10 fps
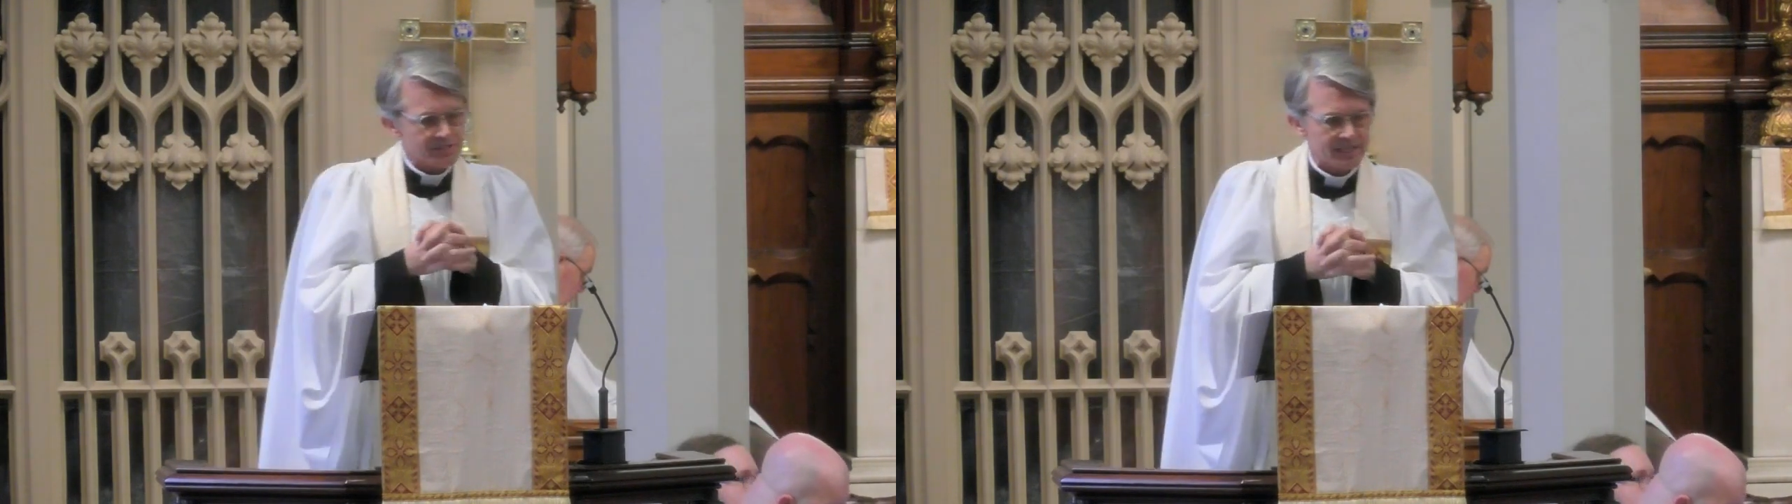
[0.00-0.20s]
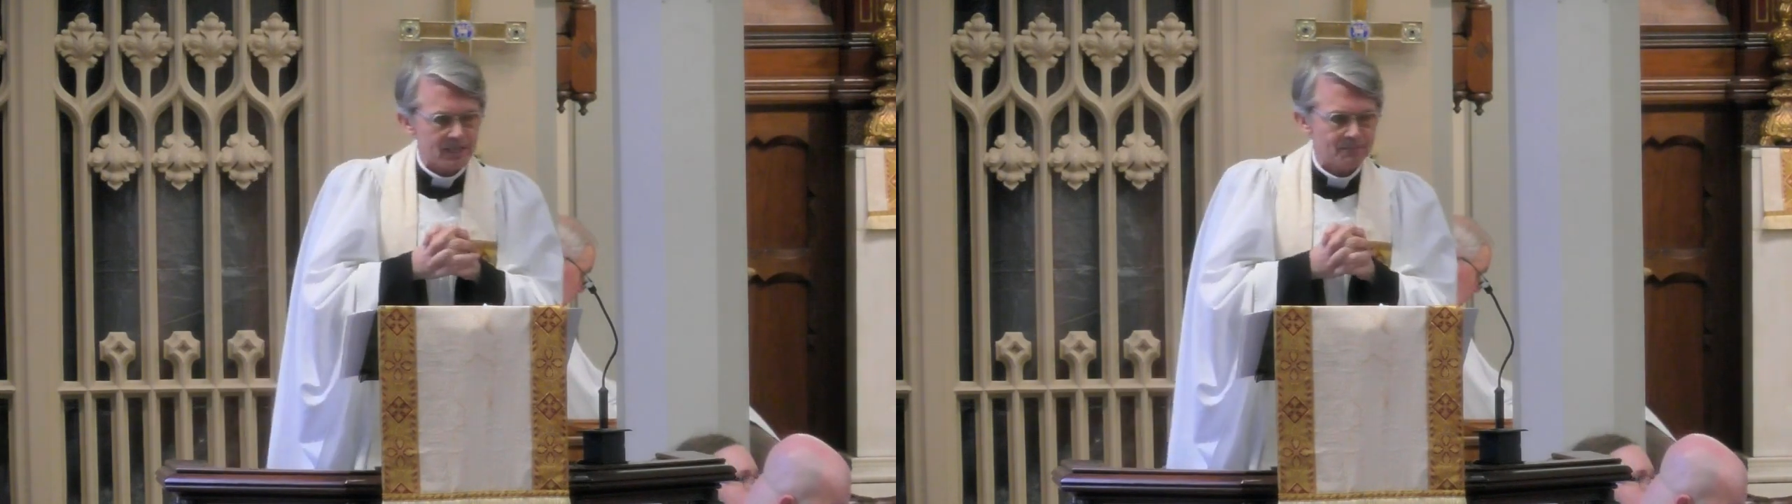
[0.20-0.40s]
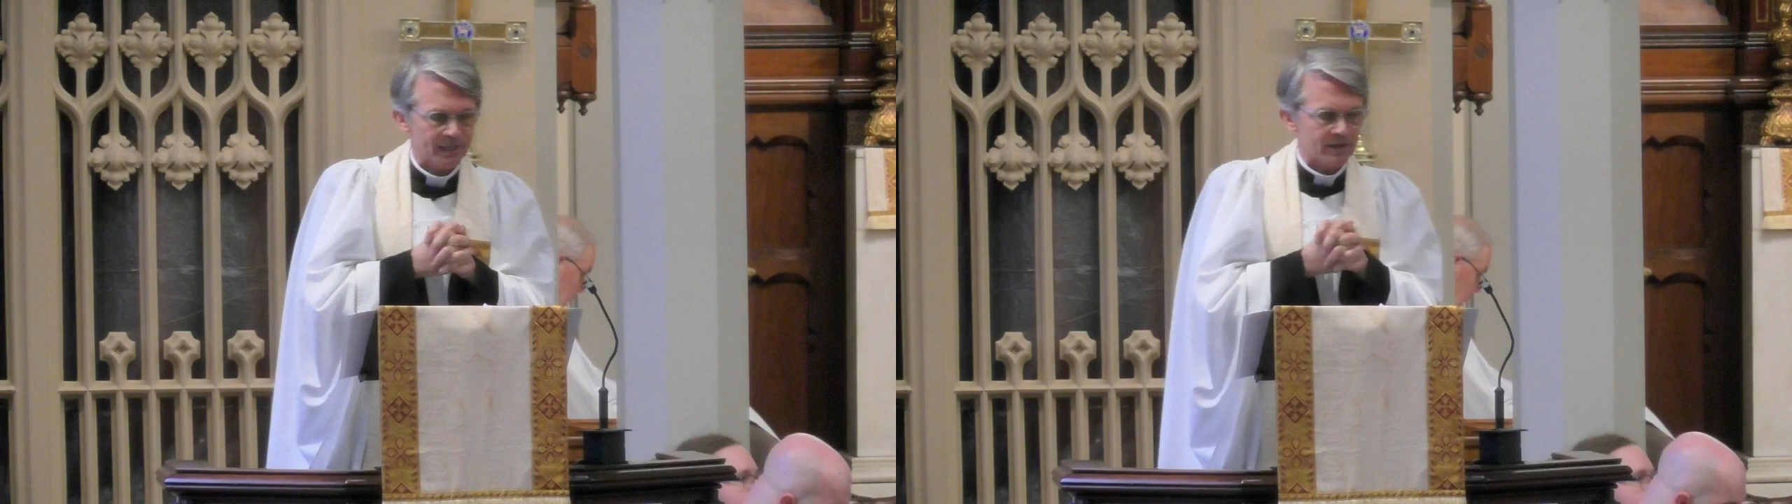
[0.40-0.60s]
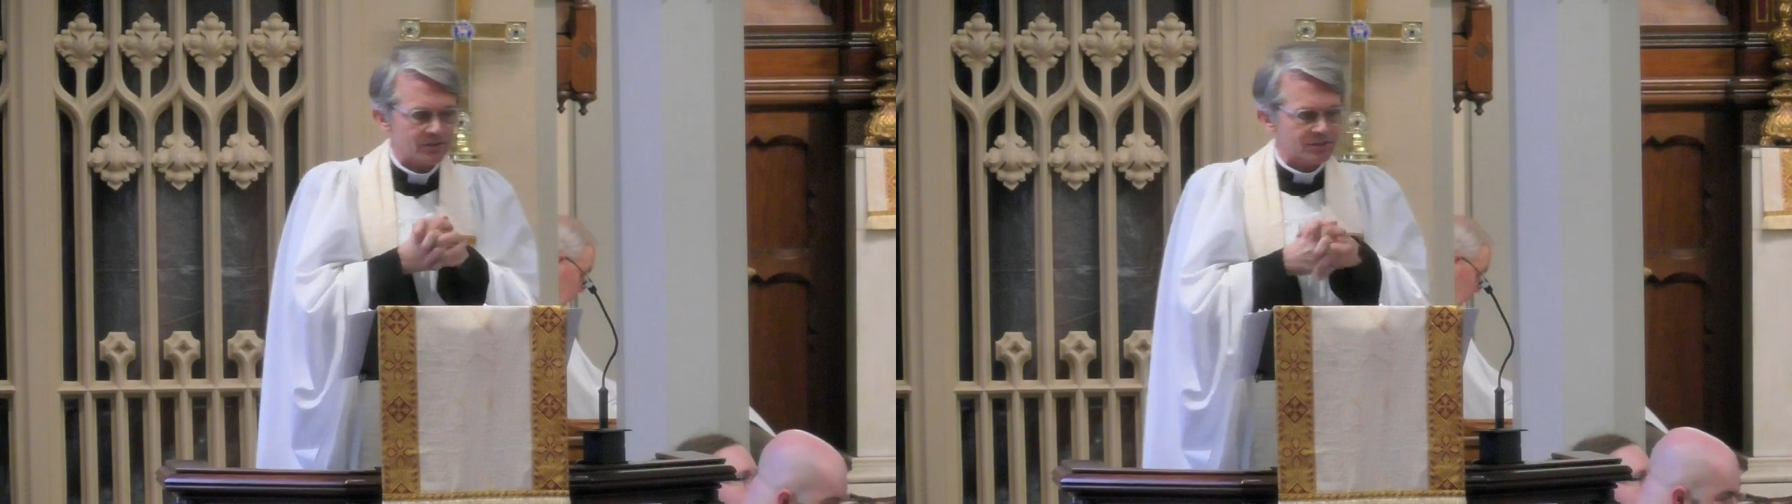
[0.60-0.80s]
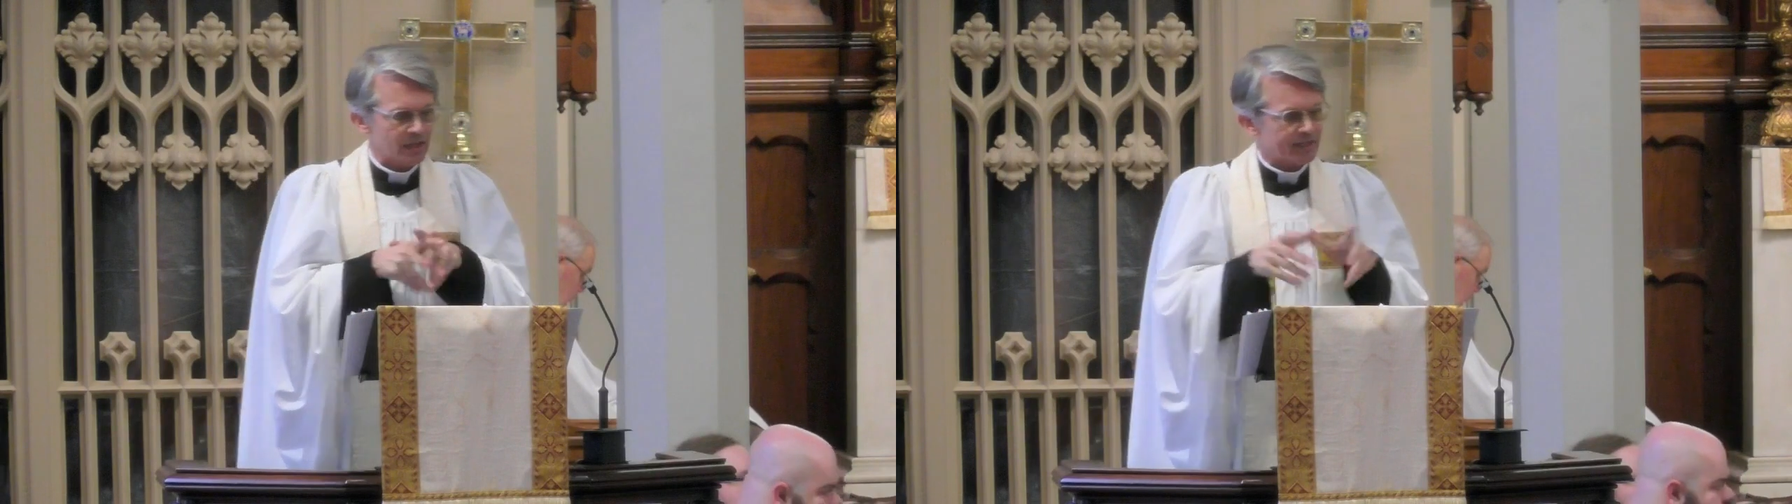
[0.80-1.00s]
city
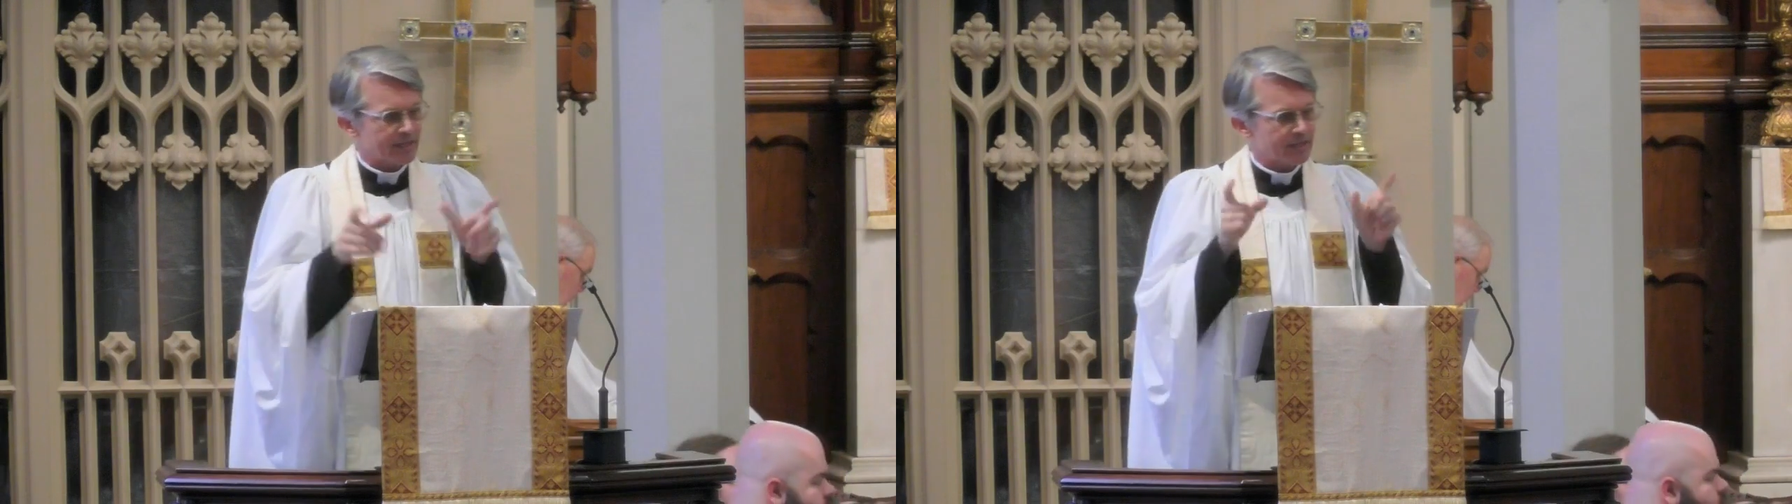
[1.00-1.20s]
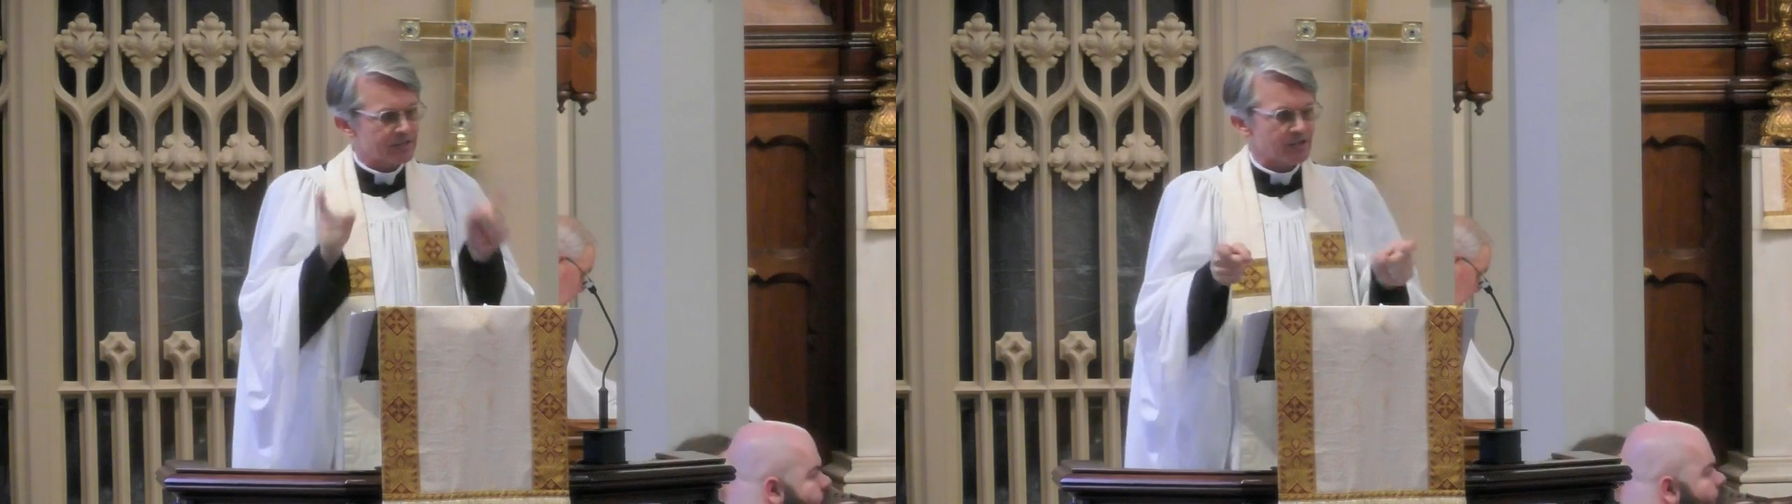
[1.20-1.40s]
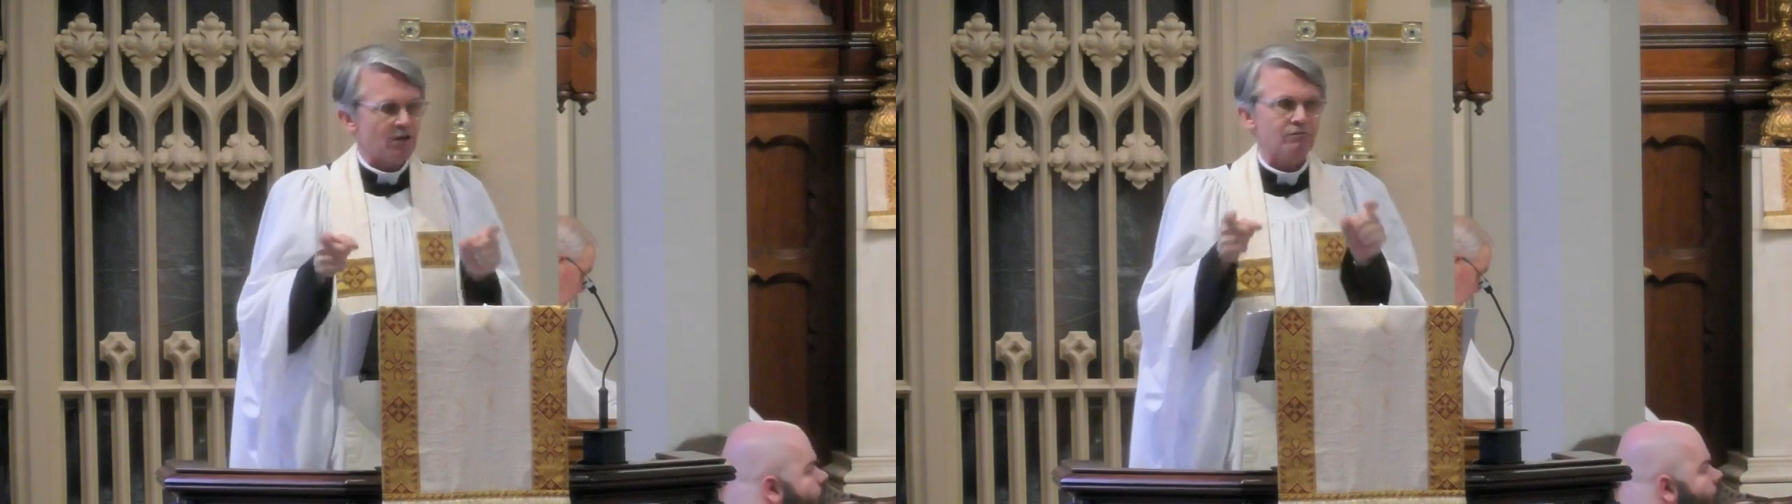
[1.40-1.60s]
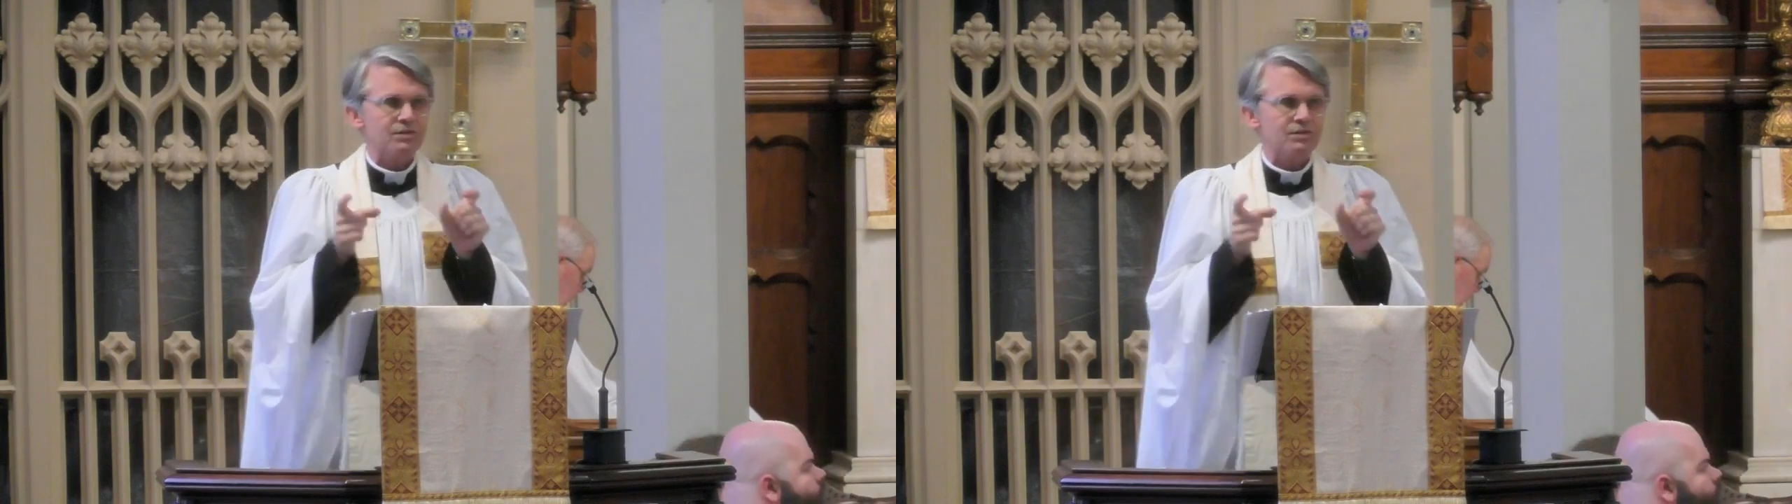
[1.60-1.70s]
planners thought they could solve